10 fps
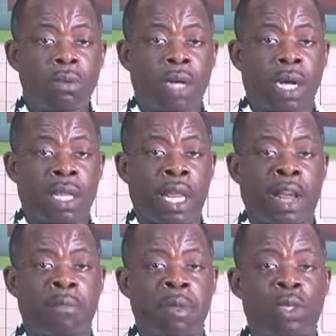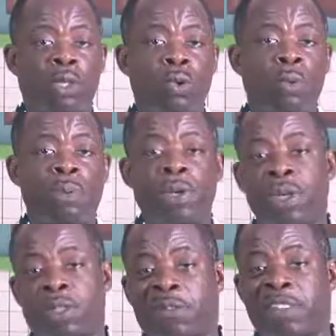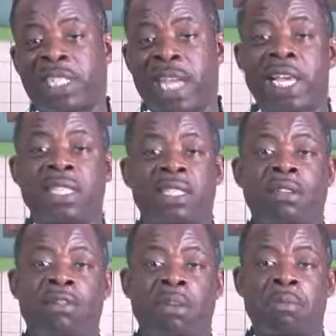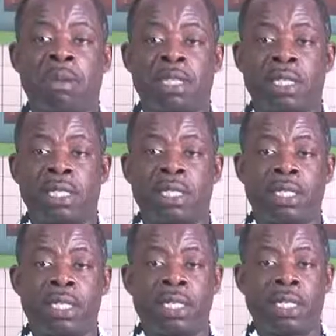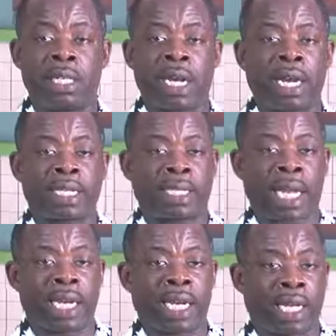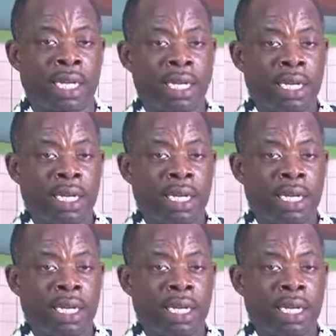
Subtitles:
there have been 2 periods of intense development in the understanding